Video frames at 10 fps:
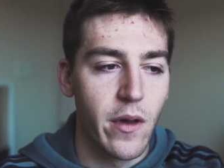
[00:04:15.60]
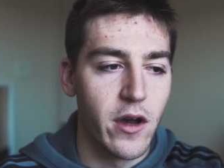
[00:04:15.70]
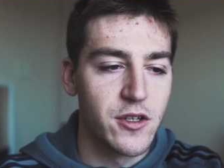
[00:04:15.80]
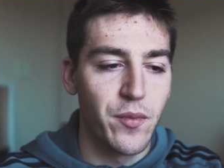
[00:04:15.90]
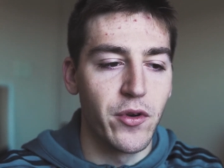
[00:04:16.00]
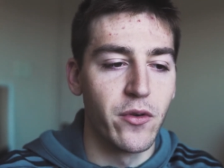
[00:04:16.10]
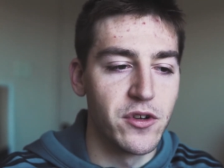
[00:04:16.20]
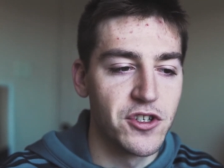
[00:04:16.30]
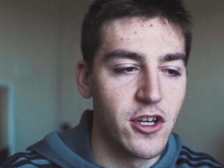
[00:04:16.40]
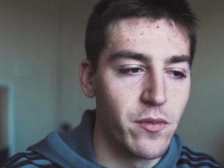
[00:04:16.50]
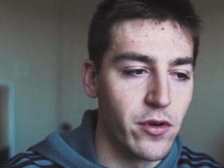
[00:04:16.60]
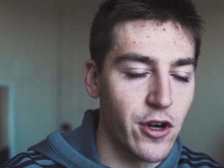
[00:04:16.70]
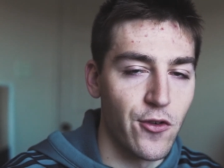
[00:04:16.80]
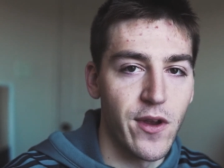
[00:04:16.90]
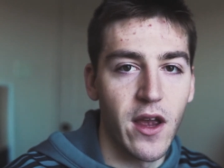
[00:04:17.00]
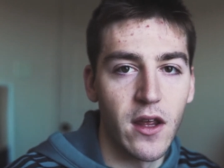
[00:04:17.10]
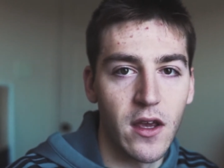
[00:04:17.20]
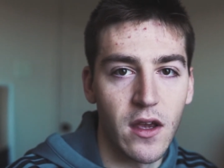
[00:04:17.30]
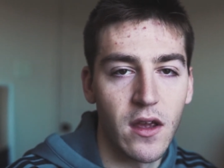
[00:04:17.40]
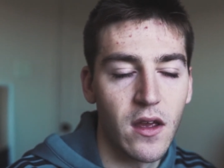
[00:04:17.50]
entrepreneurship or
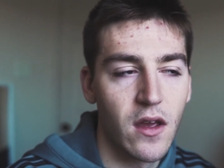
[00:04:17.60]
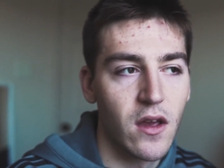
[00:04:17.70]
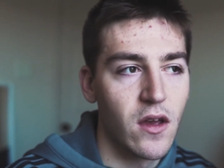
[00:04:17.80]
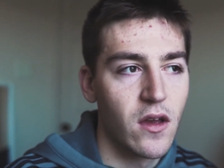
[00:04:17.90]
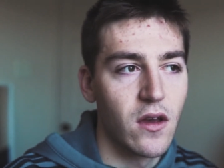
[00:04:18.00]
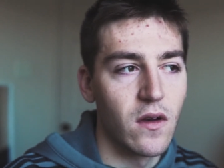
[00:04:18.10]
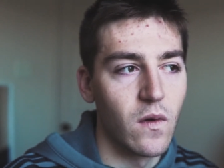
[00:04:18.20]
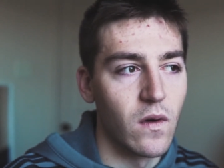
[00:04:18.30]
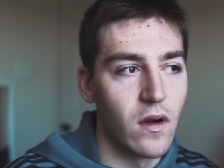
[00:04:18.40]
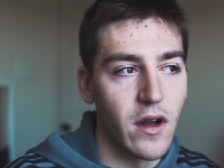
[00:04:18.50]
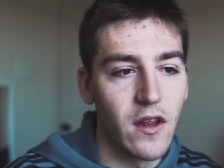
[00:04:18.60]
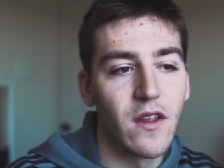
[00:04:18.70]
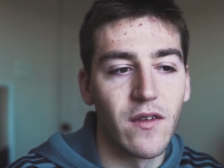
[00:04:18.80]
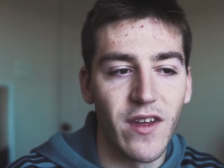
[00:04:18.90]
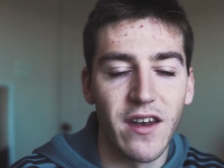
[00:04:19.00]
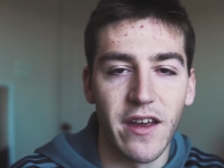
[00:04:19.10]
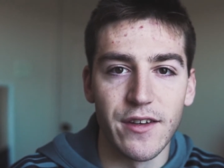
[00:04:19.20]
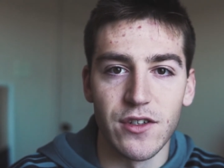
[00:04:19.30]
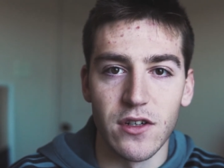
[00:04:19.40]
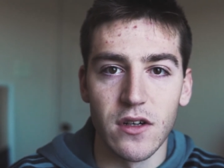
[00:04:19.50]
creating or anything of that
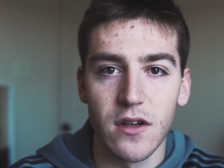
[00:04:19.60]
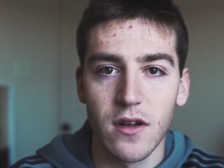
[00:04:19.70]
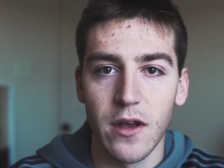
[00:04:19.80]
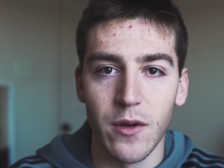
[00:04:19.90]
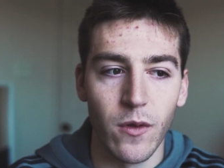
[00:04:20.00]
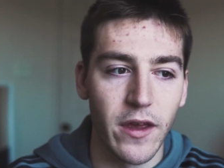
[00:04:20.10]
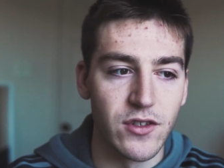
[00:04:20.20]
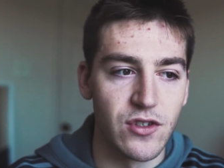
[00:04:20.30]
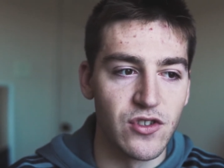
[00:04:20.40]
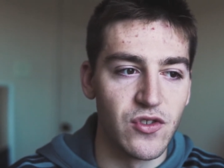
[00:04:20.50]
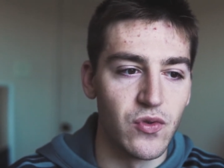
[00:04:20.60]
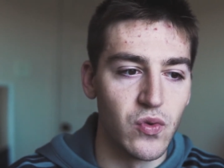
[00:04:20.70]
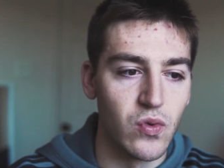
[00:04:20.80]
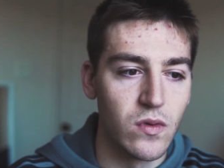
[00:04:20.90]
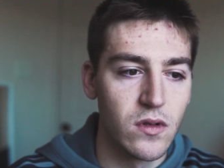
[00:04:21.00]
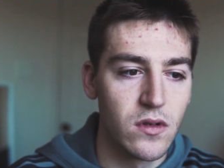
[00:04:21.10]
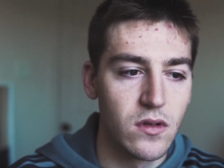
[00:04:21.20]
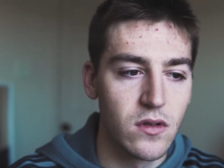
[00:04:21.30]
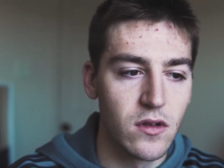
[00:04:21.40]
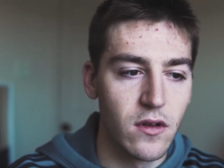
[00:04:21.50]
nature in relation to
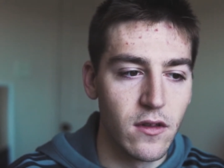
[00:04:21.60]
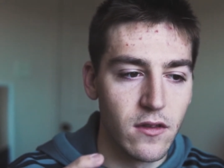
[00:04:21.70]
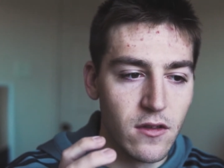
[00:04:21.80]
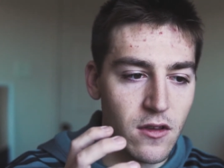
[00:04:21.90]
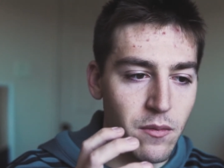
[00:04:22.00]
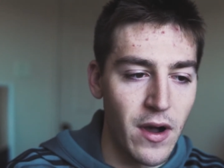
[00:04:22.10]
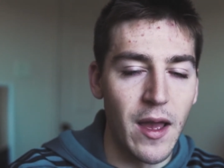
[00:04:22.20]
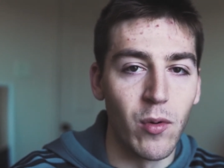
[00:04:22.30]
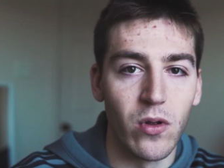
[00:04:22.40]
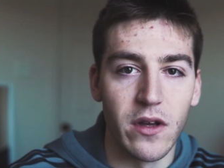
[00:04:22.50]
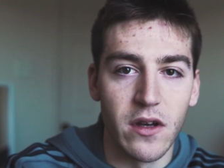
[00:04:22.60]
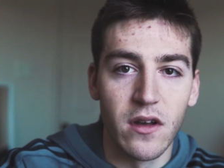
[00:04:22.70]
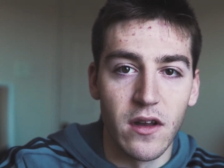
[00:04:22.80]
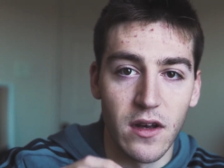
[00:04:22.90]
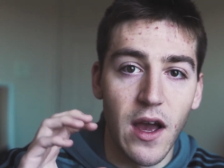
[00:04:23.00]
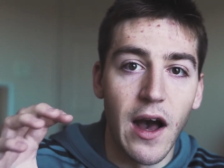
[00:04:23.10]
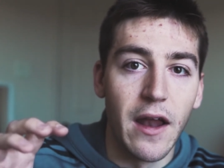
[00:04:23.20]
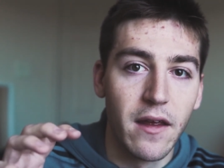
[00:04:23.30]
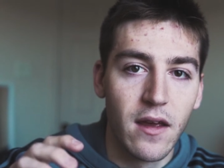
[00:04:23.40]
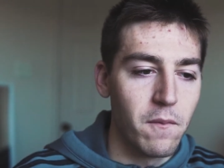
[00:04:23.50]
Bible and
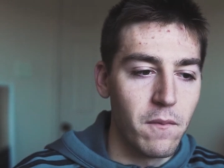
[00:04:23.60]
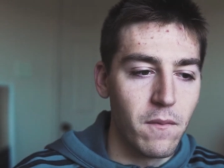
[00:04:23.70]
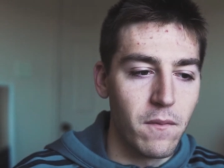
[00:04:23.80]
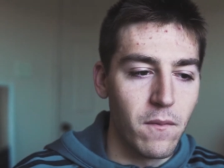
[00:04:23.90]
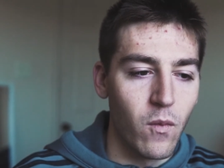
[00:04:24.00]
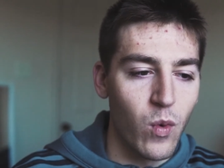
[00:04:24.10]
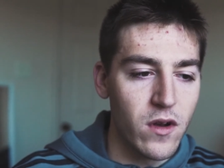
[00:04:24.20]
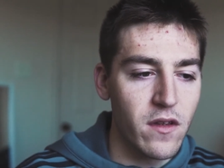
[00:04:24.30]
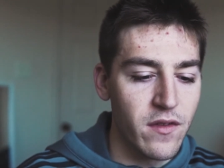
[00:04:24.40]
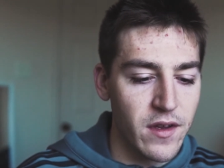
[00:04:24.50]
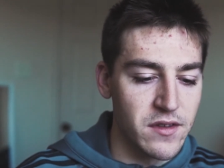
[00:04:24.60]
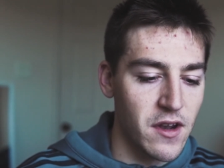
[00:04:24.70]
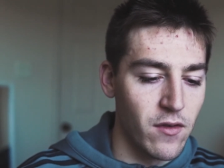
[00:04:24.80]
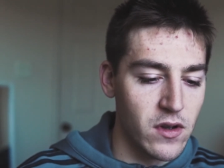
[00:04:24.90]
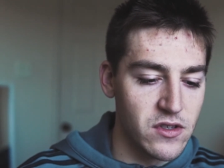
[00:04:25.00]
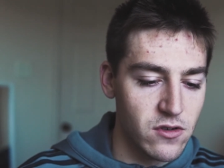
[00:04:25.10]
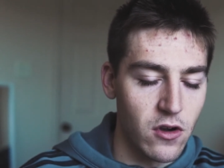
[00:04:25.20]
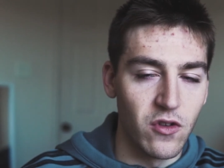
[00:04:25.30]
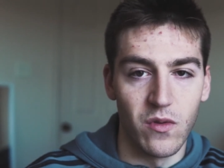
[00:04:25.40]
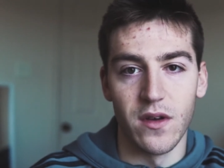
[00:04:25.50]
God. One of the things that I've always
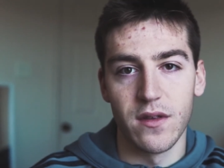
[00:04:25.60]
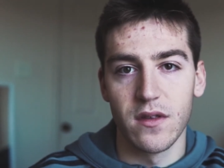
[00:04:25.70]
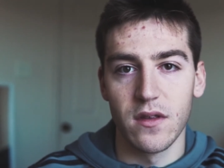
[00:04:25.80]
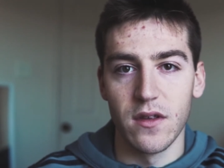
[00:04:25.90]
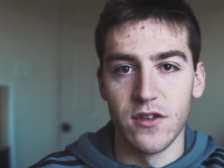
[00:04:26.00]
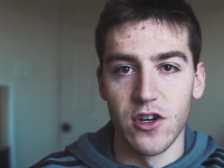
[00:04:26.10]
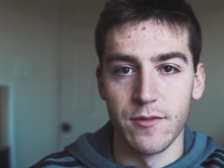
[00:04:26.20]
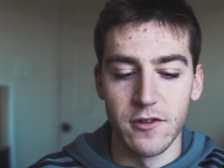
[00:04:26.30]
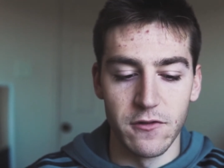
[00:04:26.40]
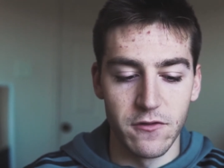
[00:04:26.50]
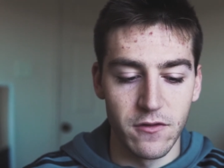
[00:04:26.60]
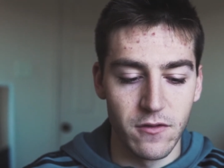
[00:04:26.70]
struggled with in terms of